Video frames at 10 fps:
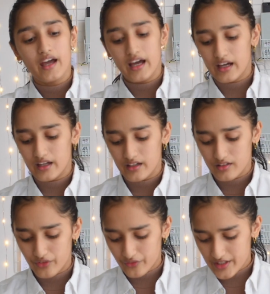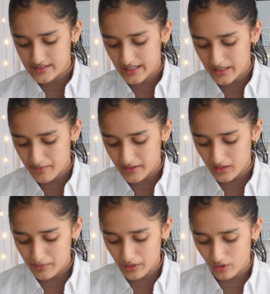And 15
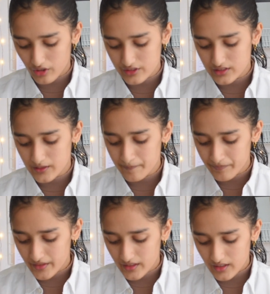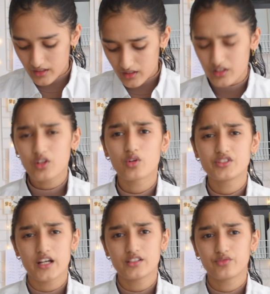centimeter because, you know,
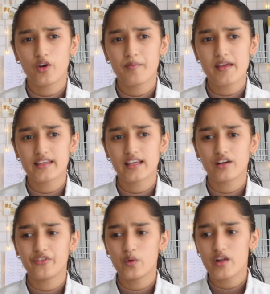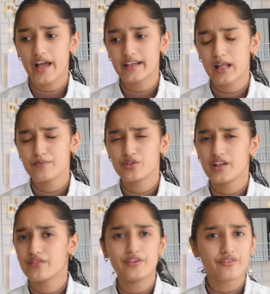just for making a few diagrams, you
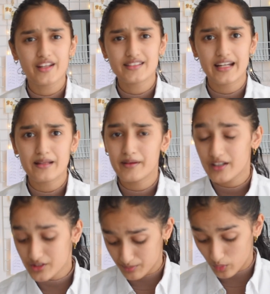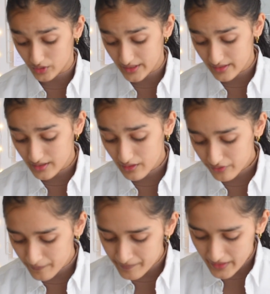need 15 centimeters more than
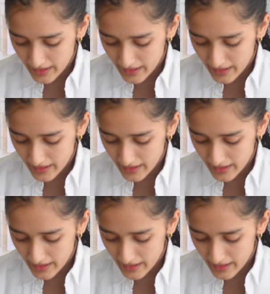enough.